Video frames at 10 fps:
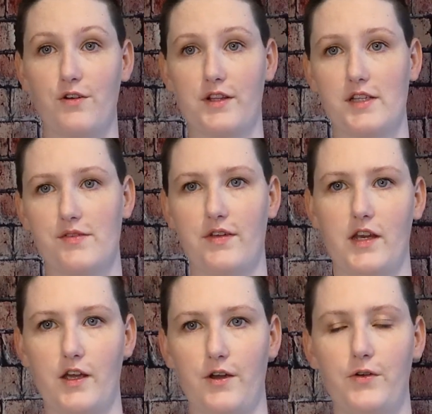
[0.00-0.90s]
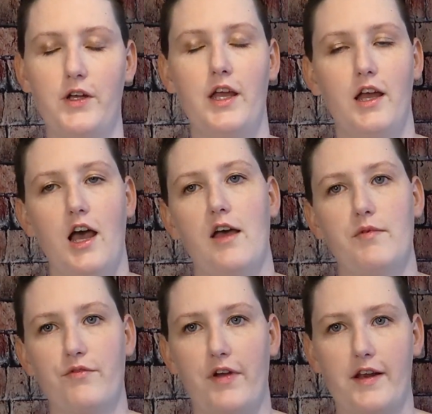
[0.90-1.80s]
during this video. I've
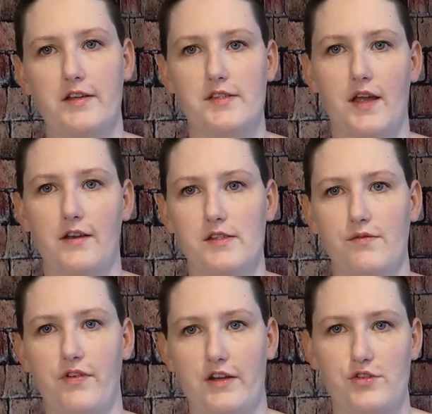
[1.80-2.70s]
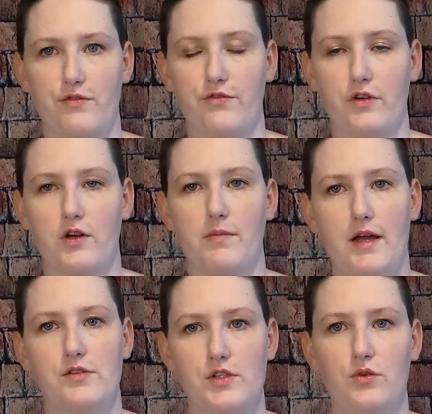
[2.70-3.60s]
been fighting a sinus infection for
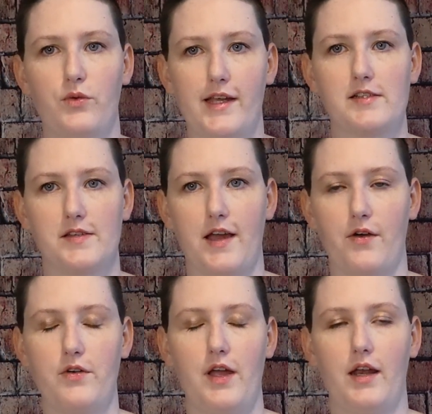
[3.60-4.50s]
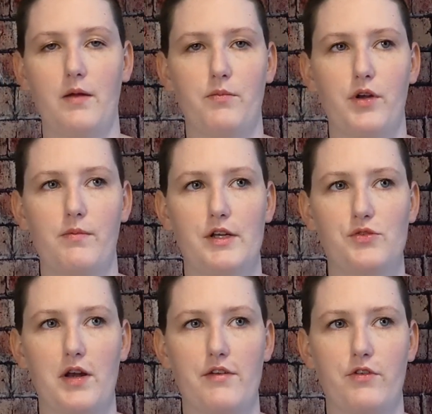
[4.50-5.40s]
about 2 weeks now, and I'm pretty
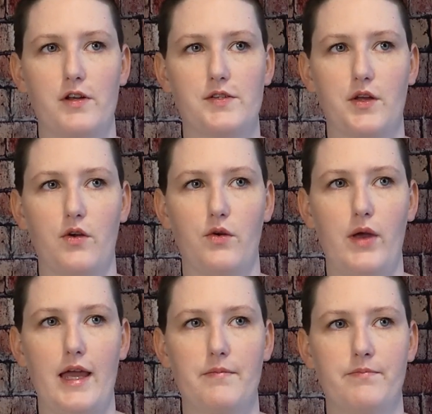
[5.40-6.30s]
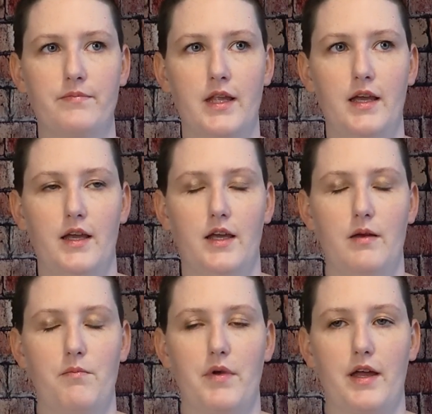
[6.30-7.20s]
much ready for it to go away.
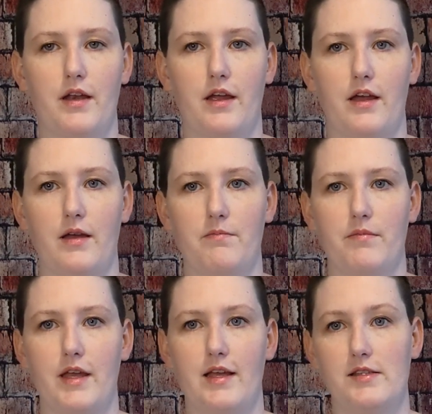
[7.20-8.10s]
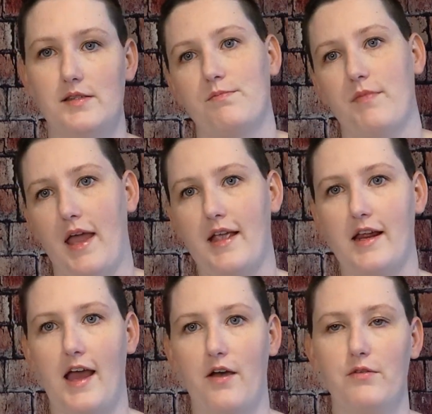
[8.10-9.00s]
But it's
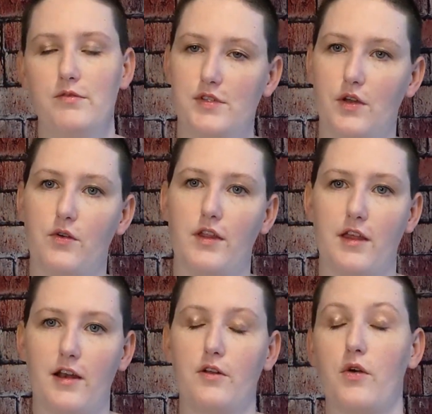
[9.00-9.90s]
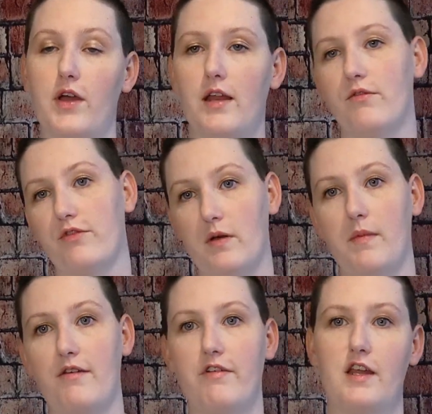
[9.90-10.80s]
hanging out, so I thought I'd go ahead and film
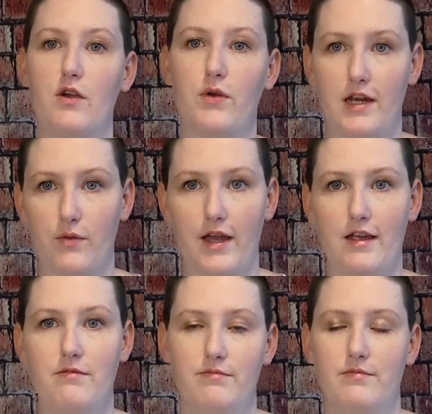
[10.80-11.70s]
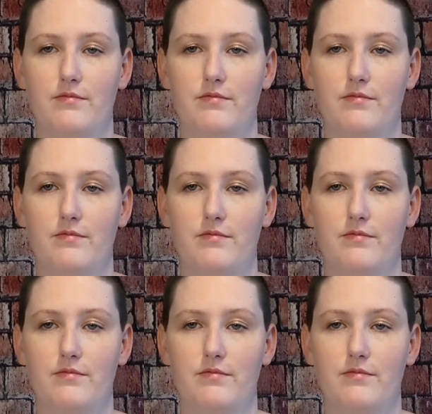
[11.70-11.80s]
my video anyway.